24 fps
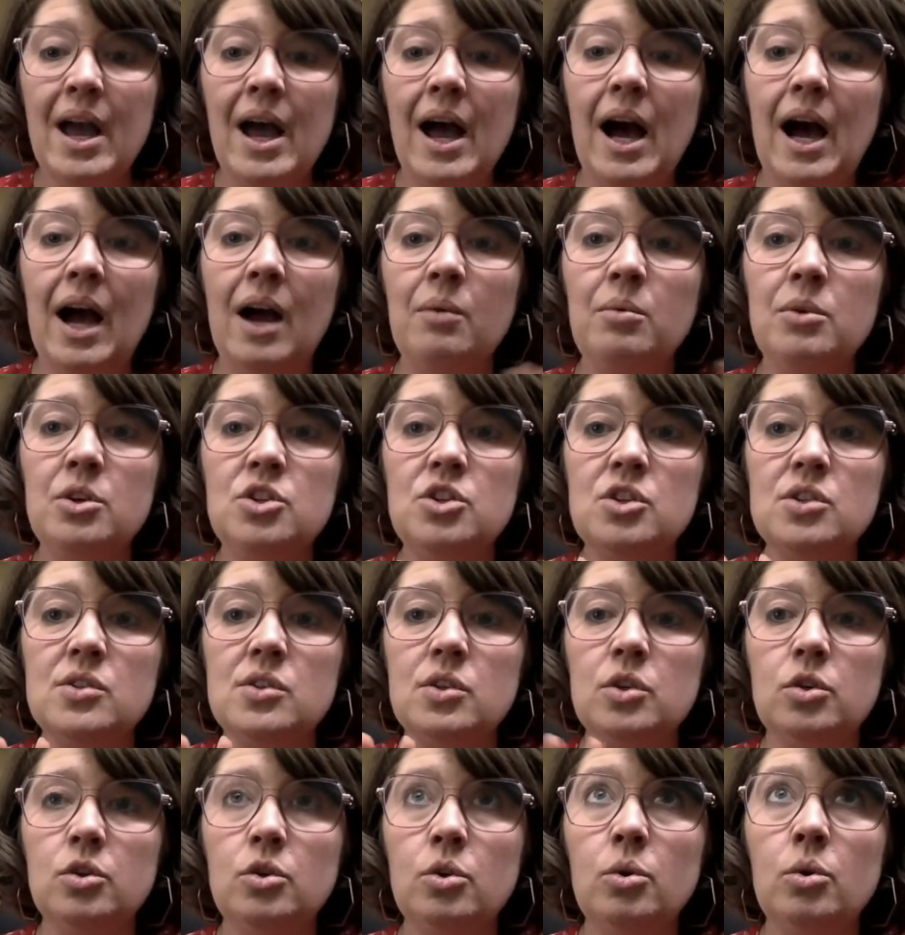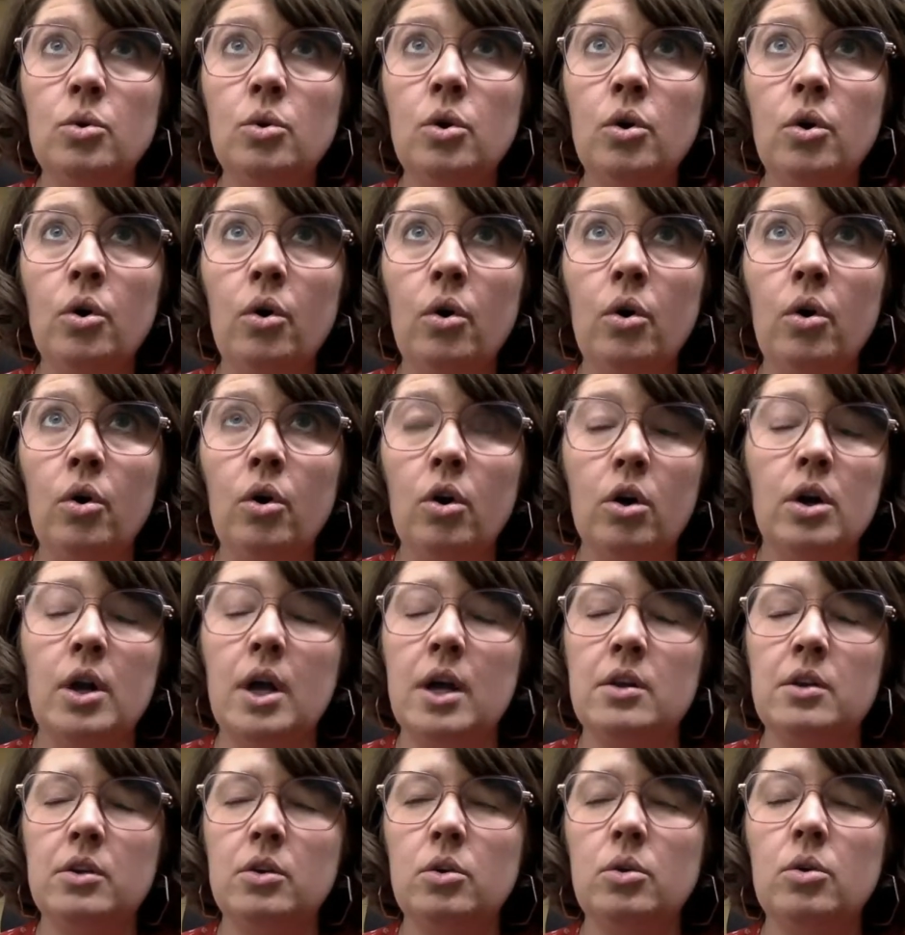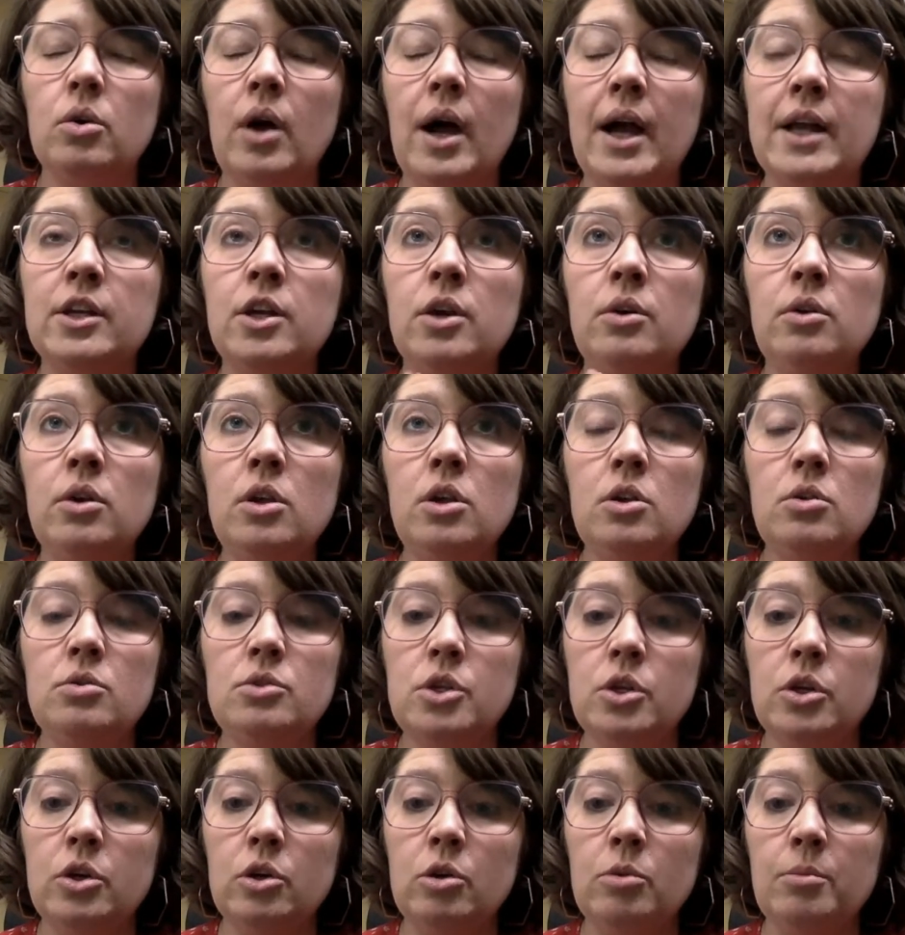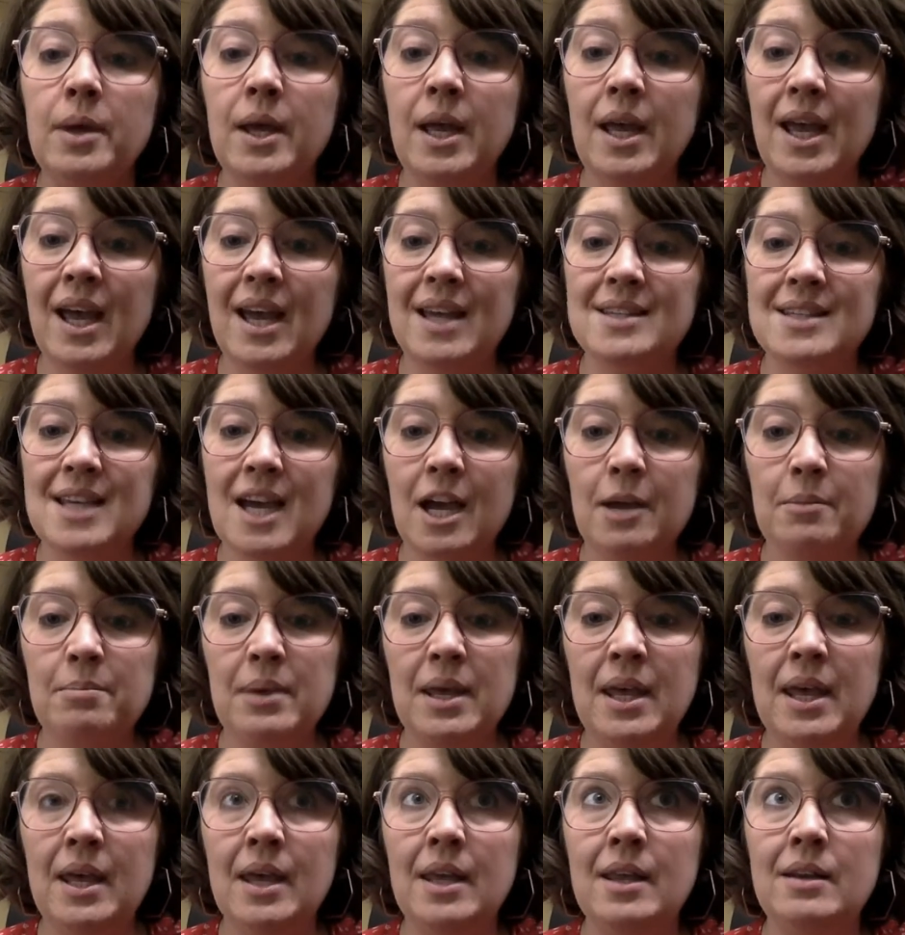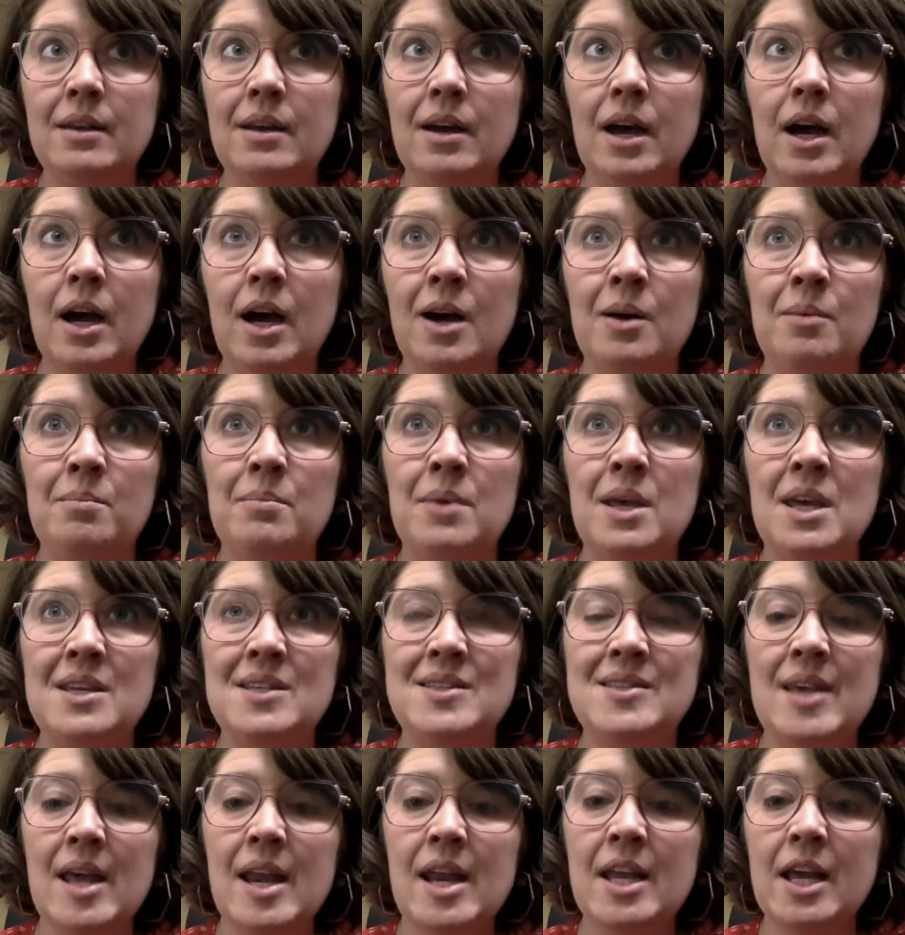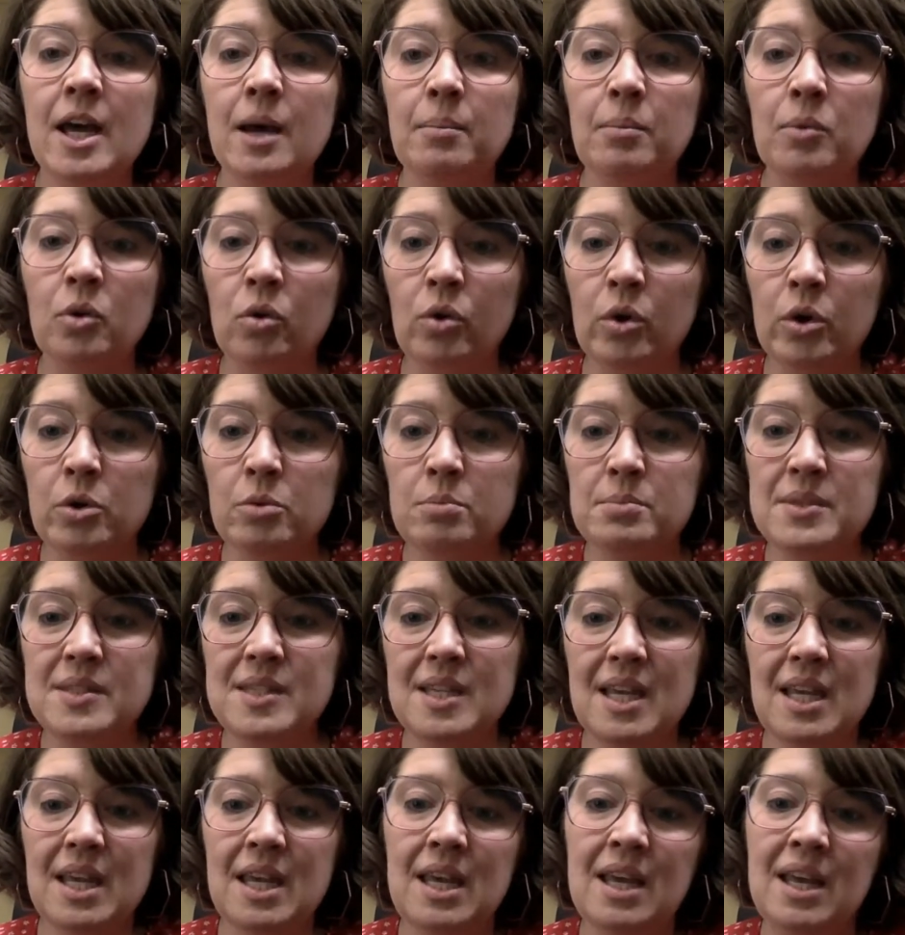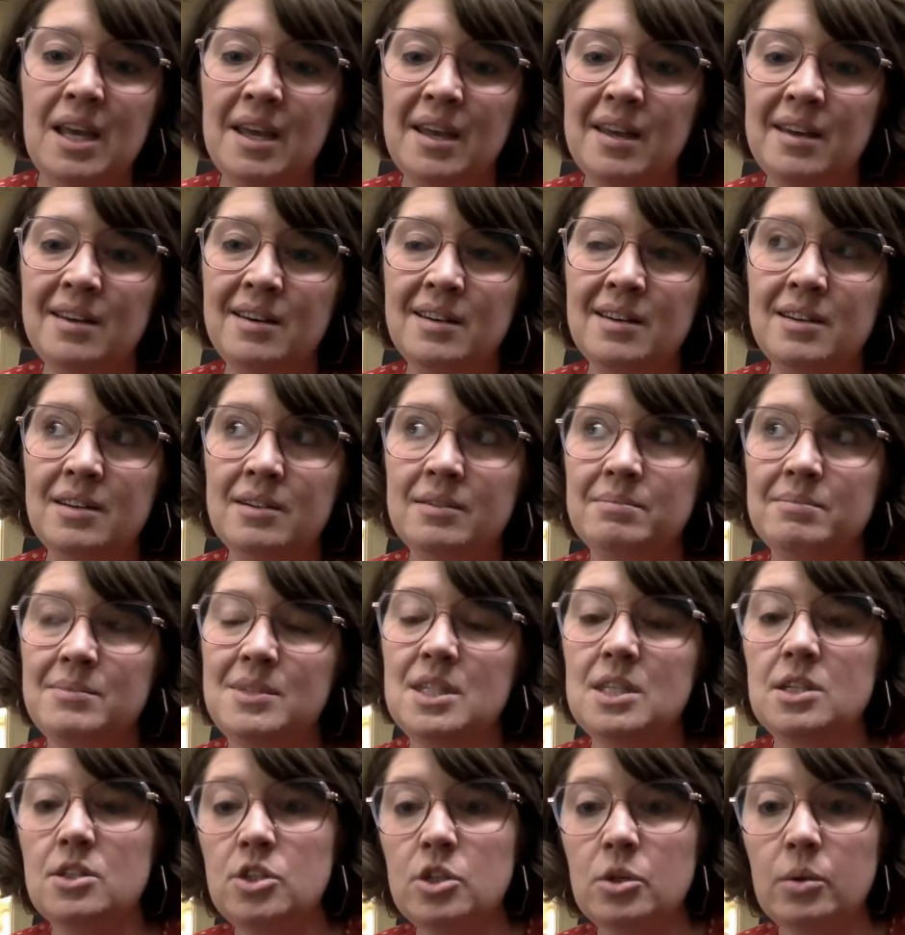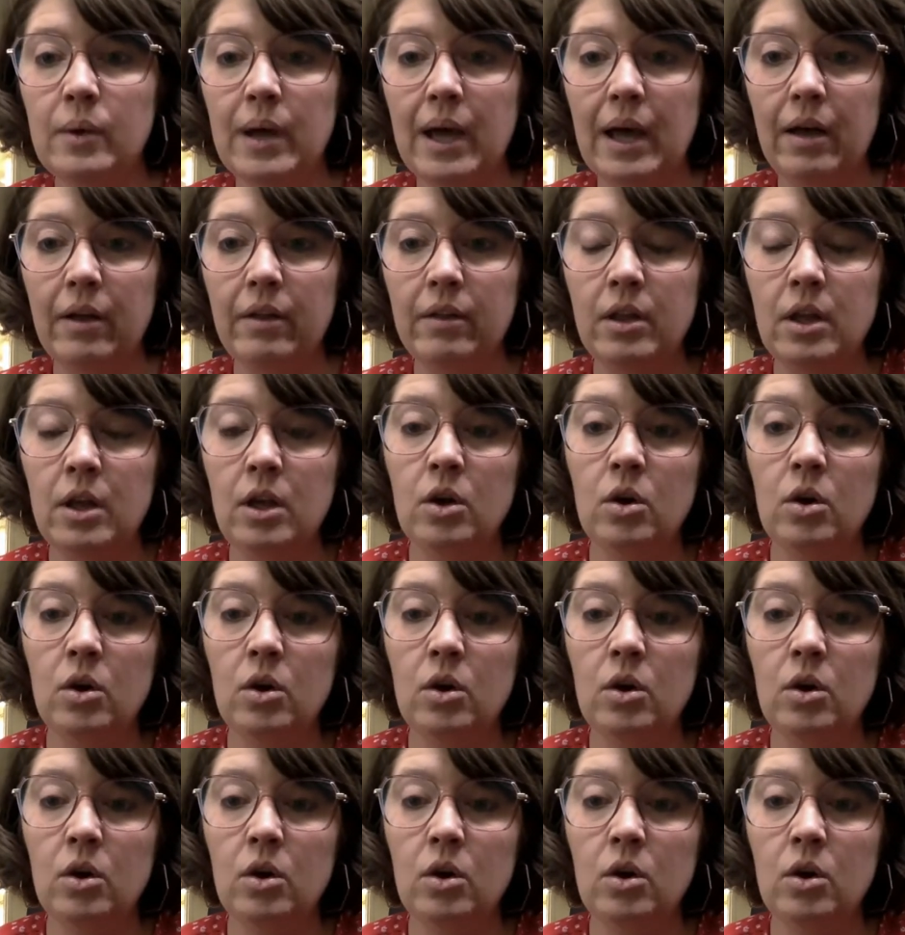I would just I'd go to YouTube and type in setting up groups in D2L